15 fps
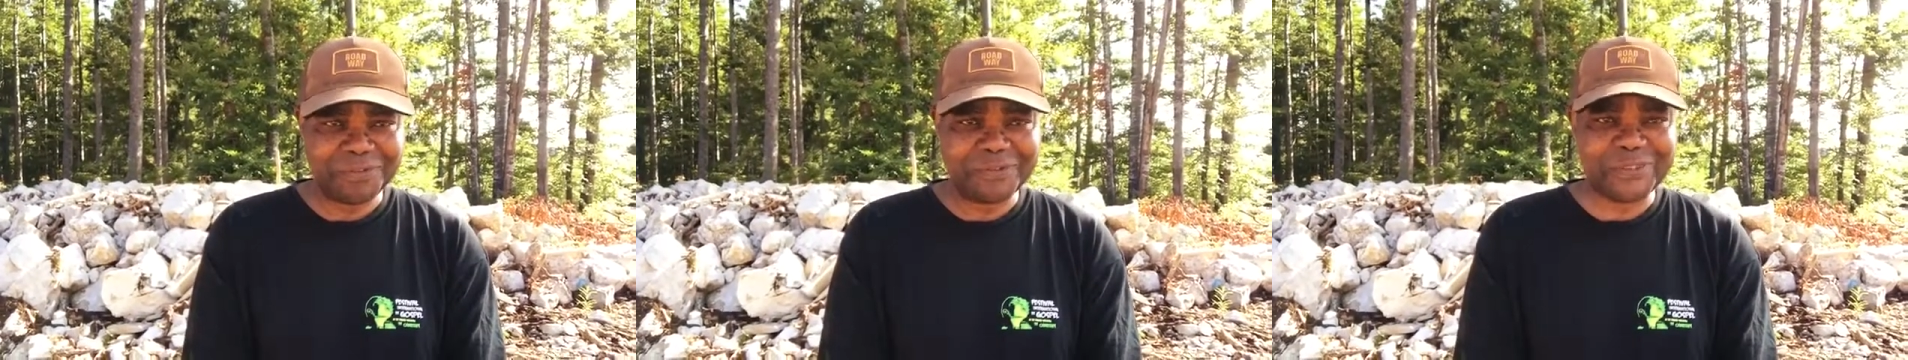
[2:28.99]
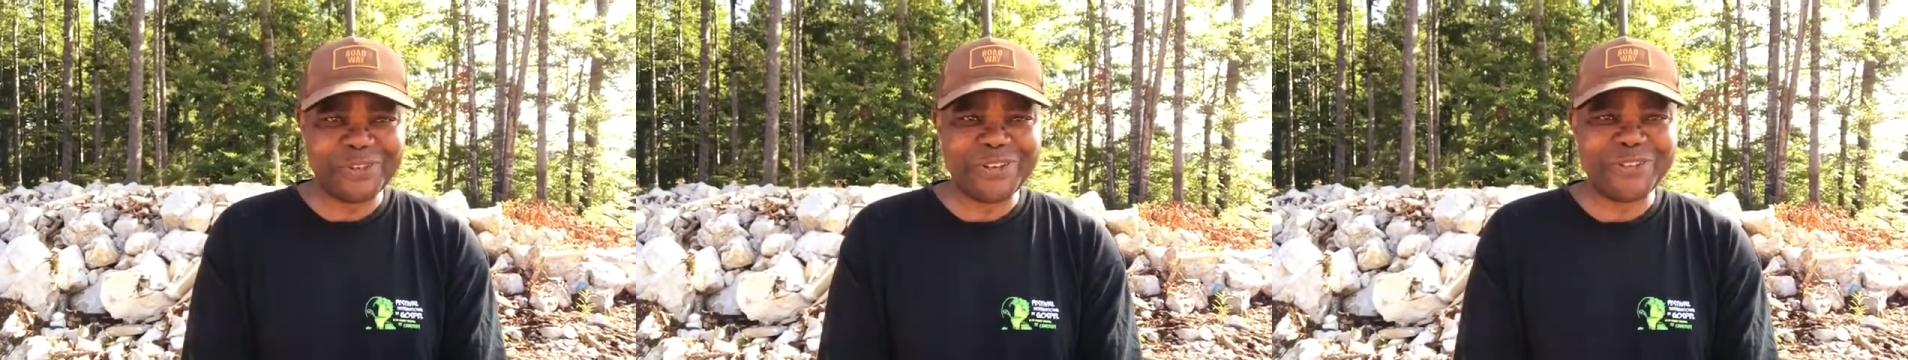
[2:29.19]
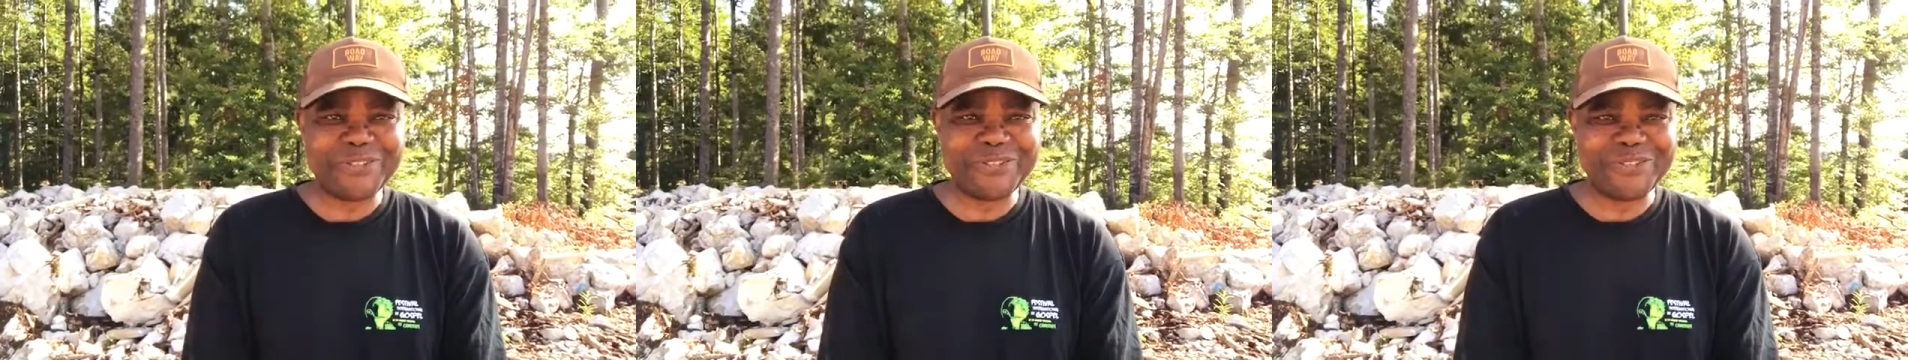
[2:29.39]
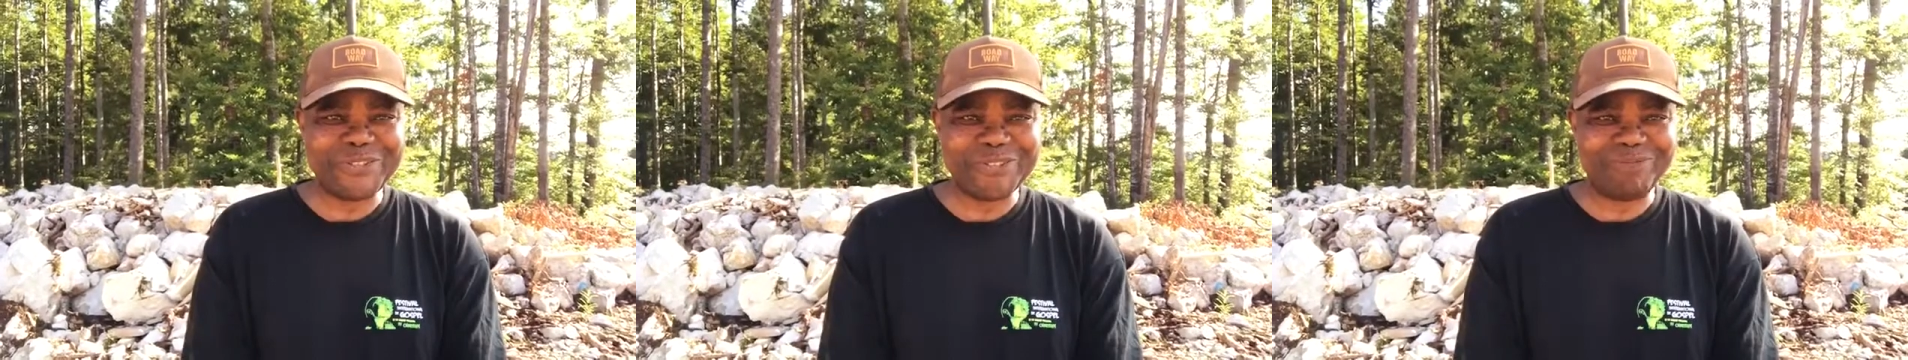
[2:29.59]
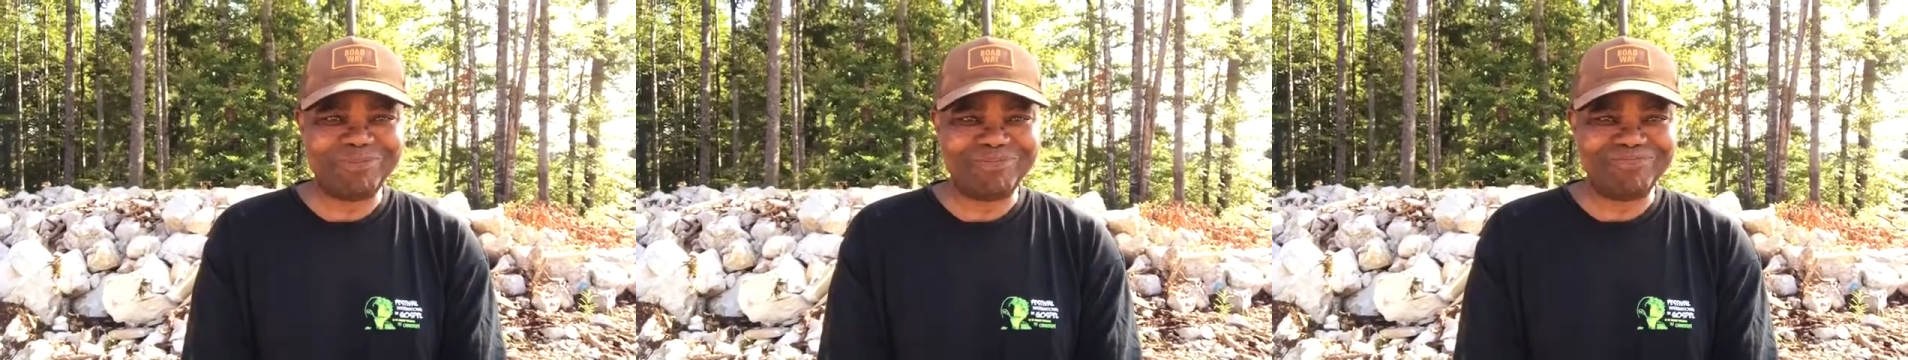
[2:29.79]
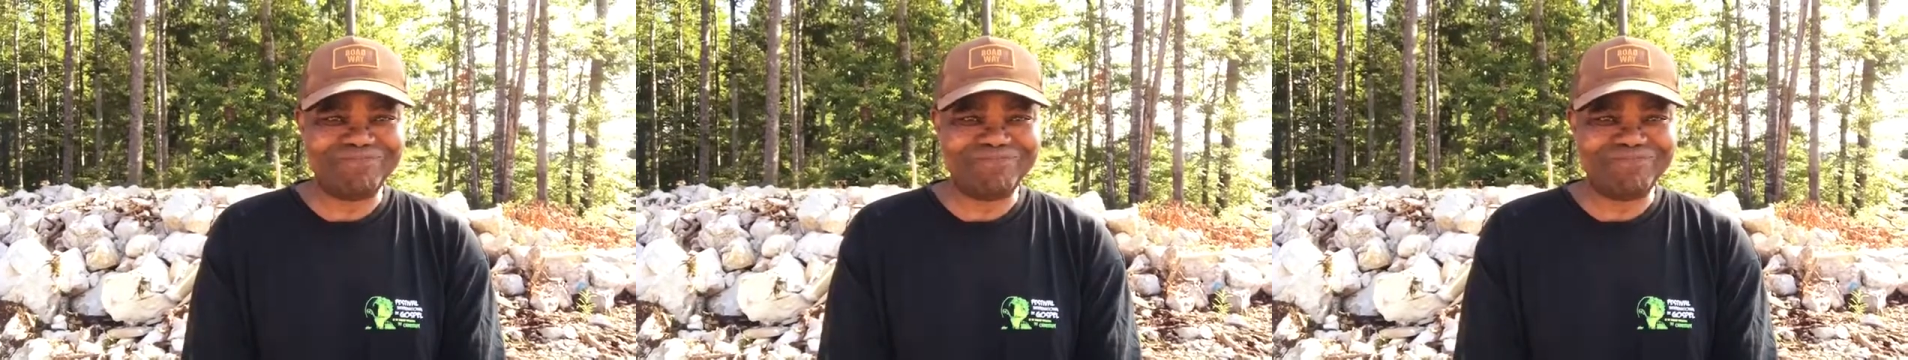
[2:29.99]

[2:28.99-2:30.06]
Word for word: for you.